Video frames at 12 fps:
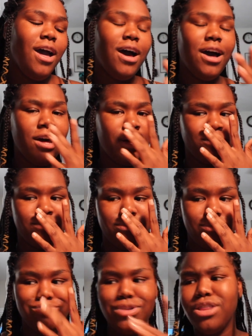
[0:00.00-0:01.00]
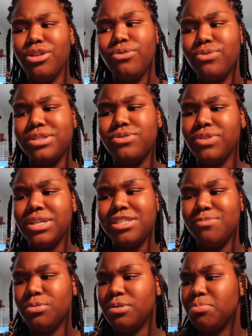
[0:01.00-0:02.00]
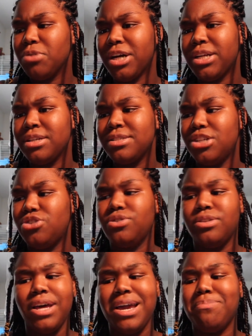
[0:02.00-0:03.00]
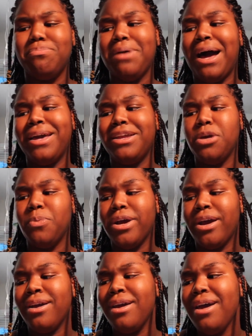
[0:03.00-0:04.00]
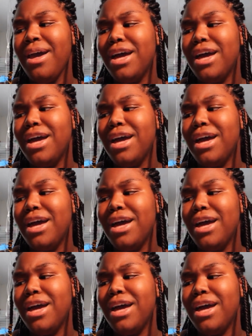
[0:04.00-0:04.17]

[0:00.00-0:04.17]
um and they're it's really simple products that you can like buy anywhere